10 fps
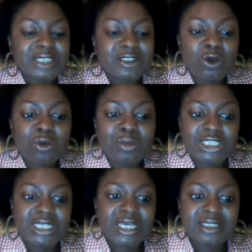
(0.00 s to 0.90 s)
so
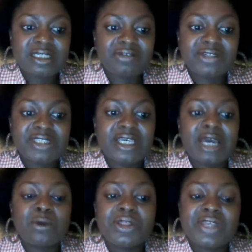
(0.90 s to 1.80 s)
much negativity.
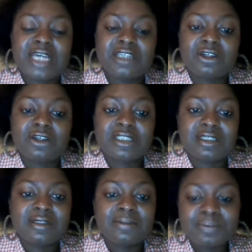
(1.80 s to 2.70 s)
And what that does is,